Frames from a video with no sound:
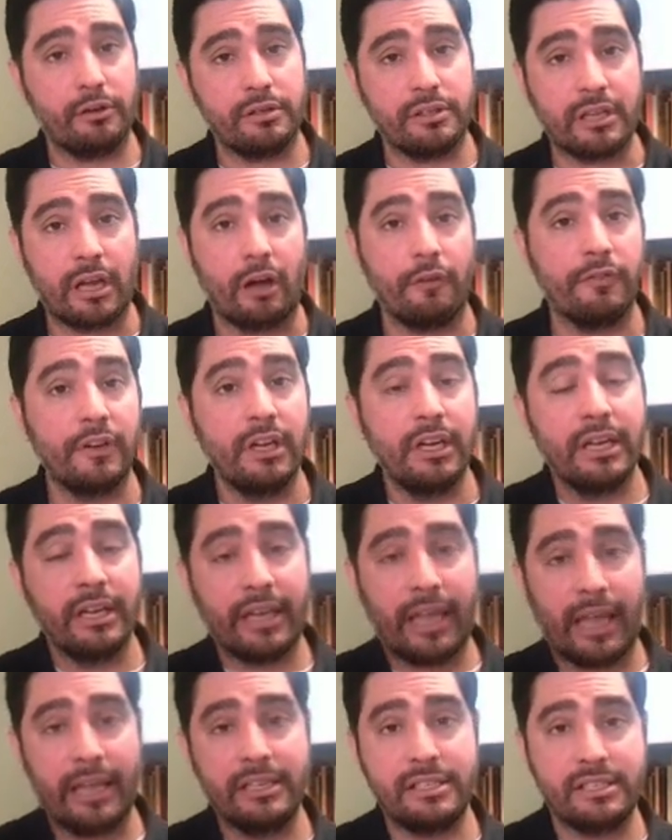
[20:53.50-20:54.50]
yourself
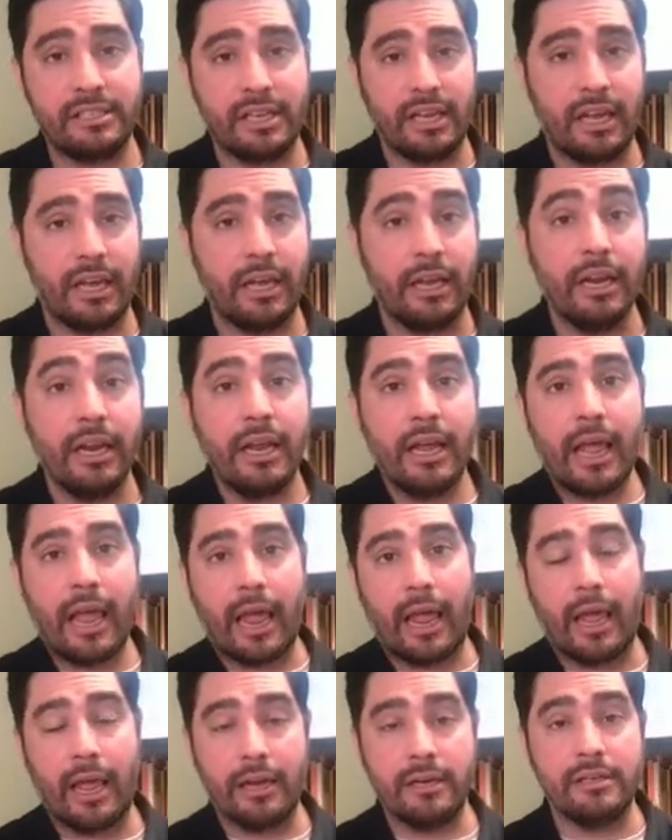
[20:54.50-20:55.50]
can see it
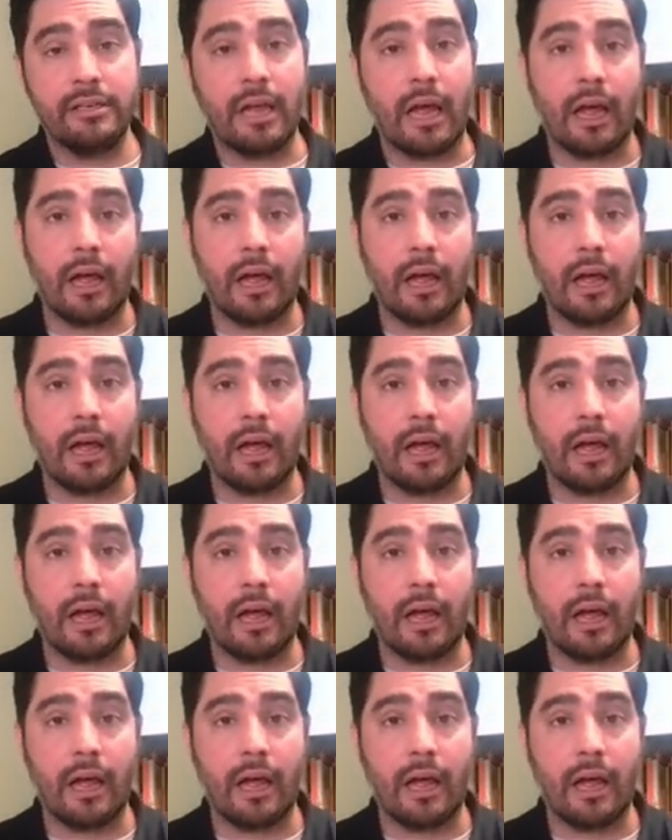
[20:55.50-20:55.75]
and